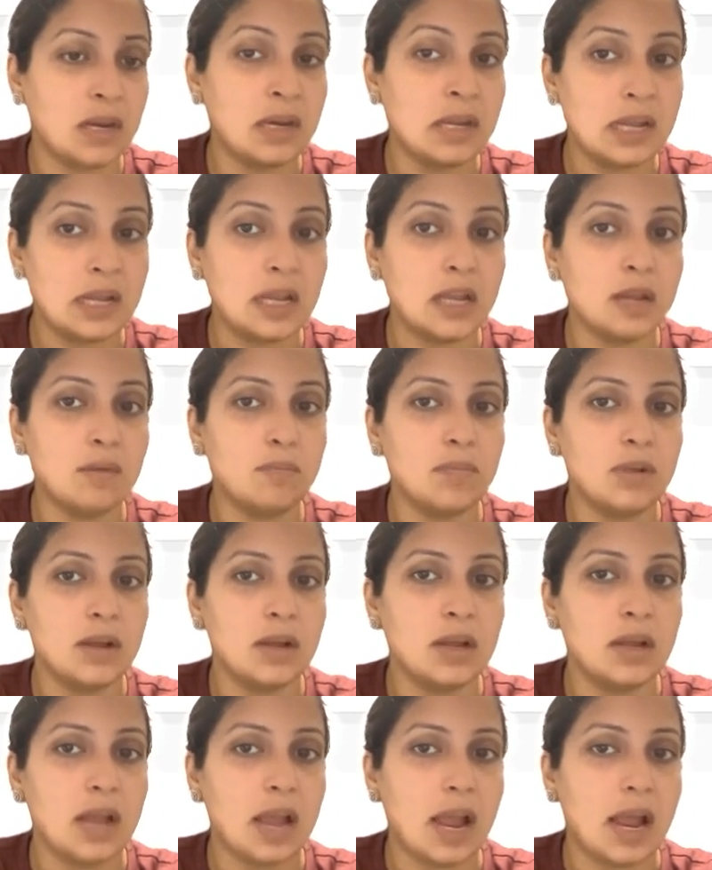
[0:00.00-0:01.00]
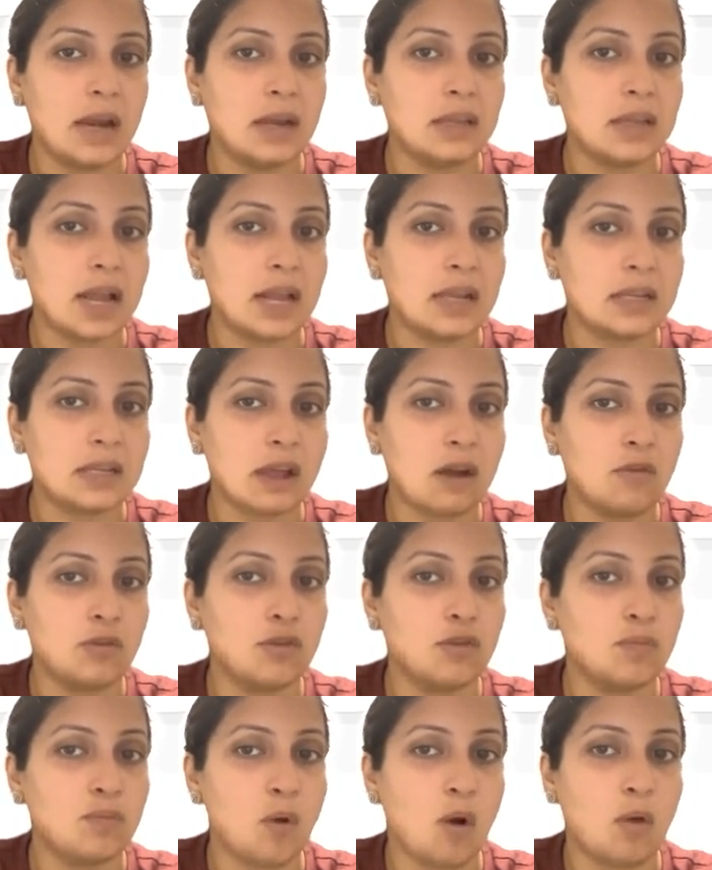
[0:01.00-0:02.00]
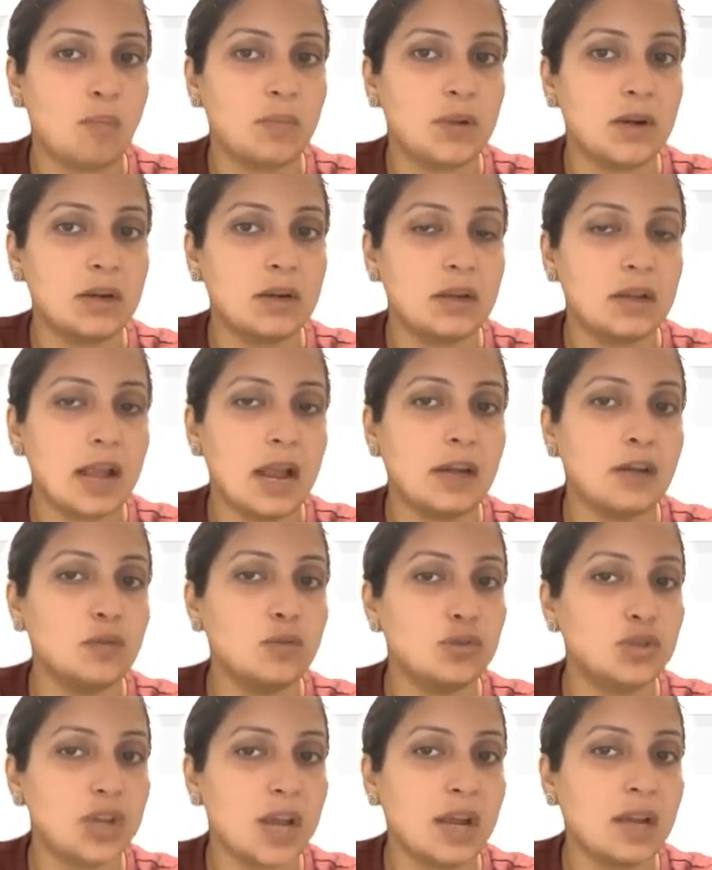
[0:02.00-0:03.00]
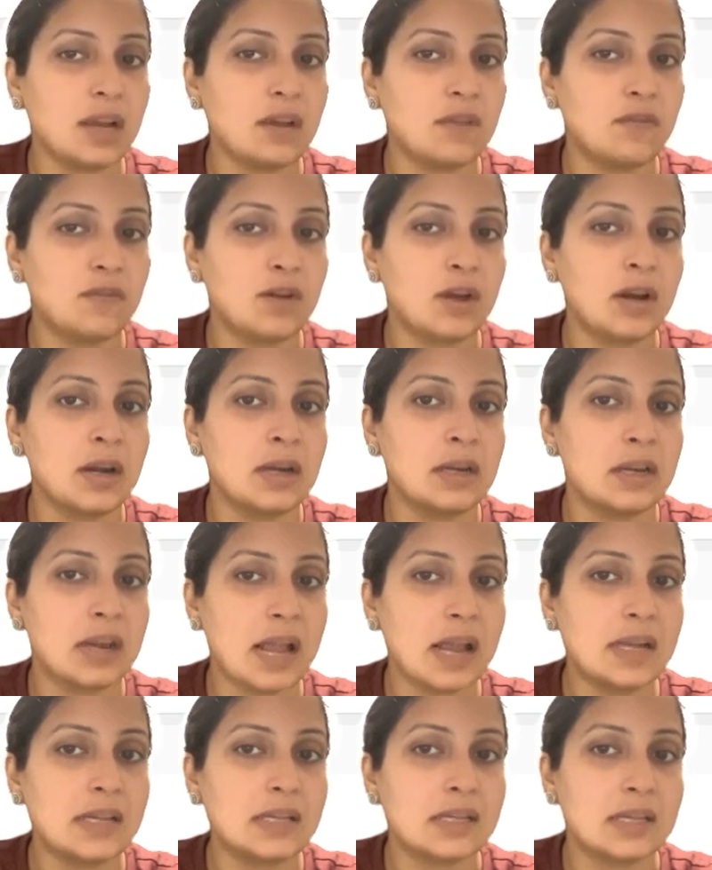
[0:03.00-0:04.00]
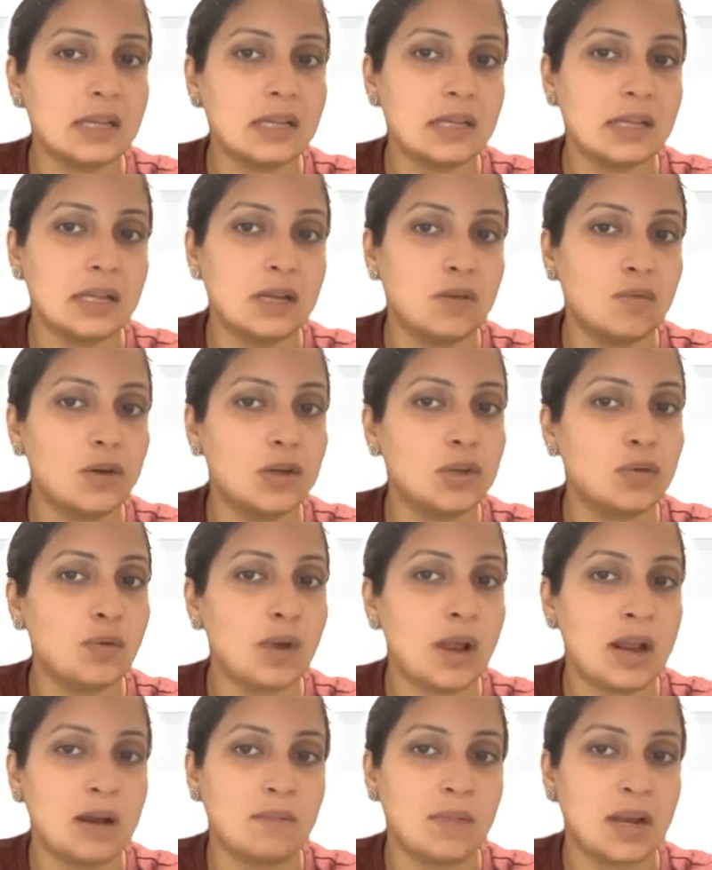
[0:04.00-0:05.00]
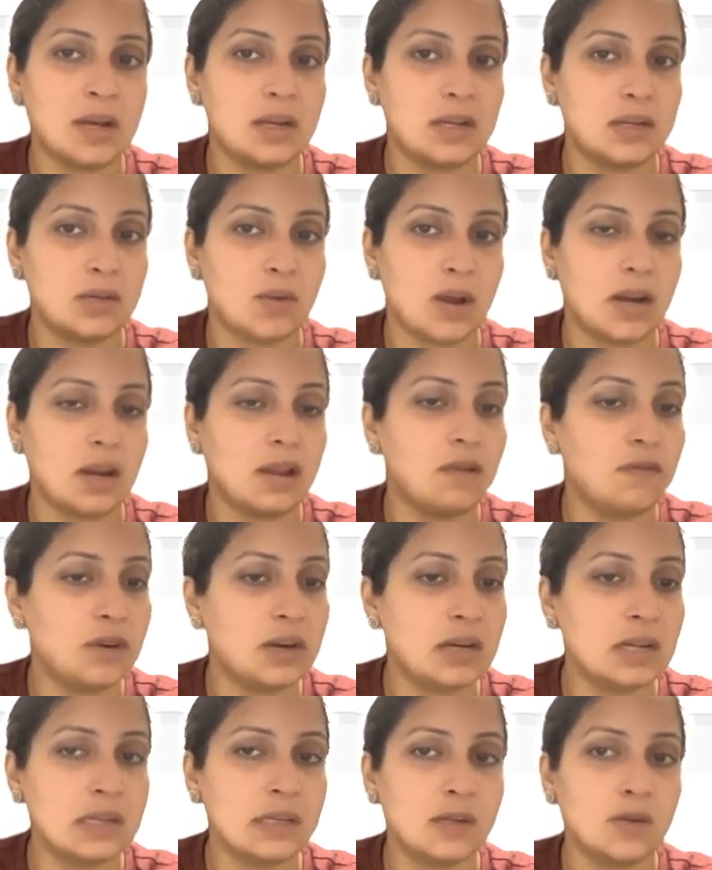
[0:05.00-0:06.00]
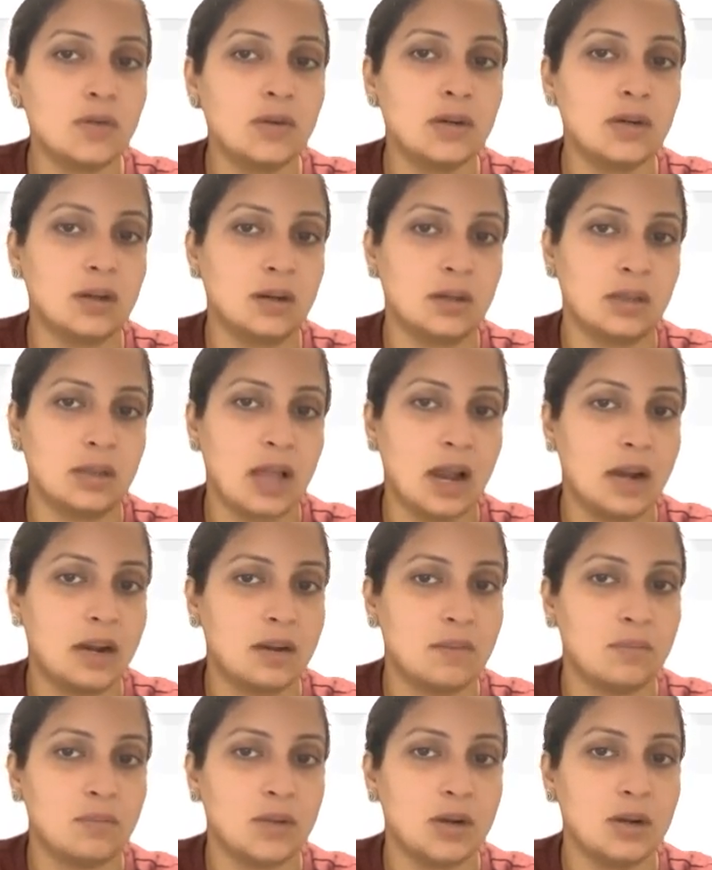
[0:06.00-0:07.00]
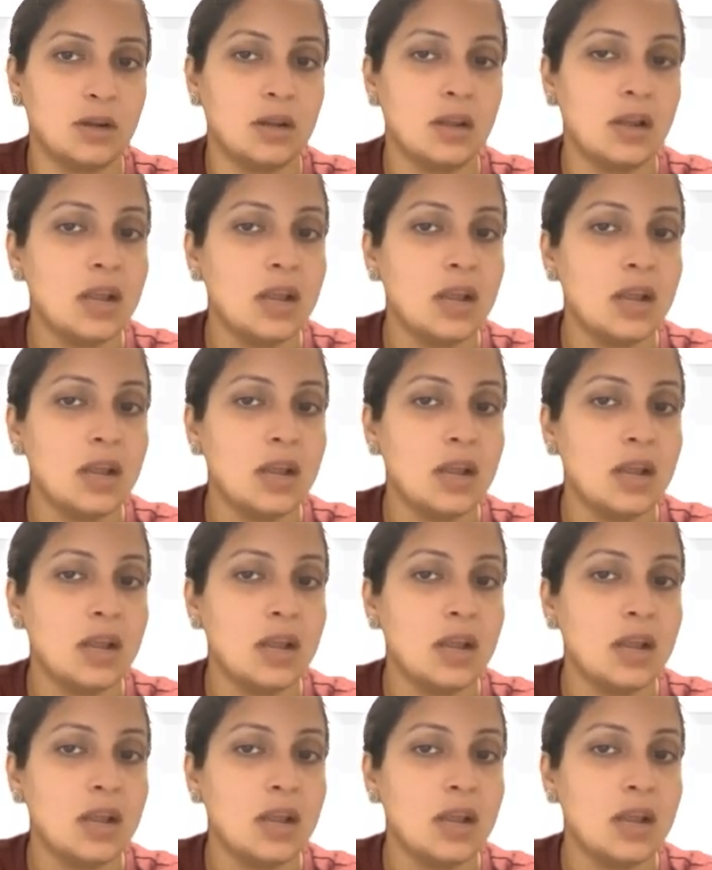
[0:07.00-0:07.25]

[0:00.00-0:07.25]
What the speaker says: heap, and that's how you pop it. And you check if your index is equal to n minus 1. If it is, you return that number.